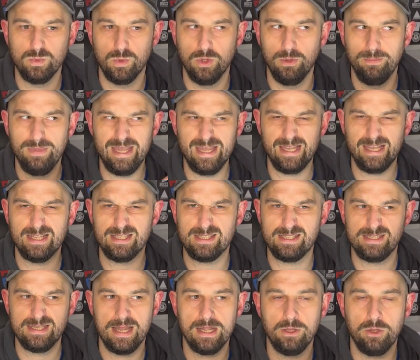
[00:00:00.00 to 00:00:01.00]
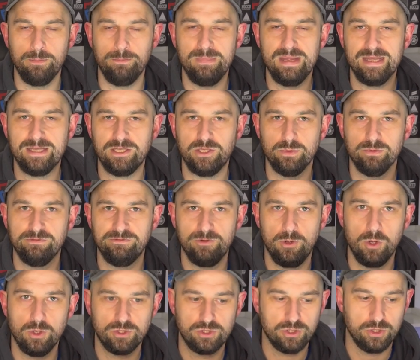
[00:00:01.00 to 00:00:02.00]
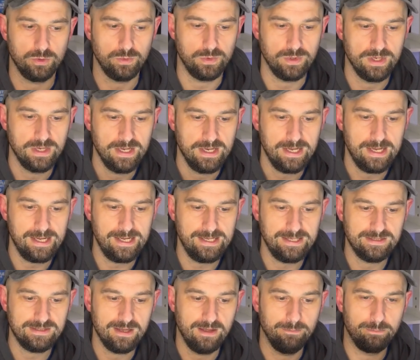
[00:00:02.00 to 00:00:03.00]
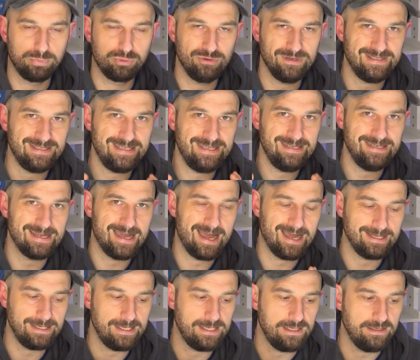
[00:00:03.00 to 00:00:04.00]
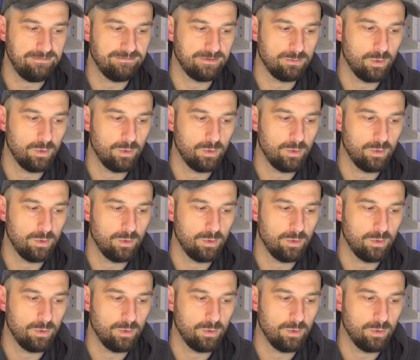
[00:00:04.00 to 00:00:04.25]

will make it sell and make you a fortune is pretty naive.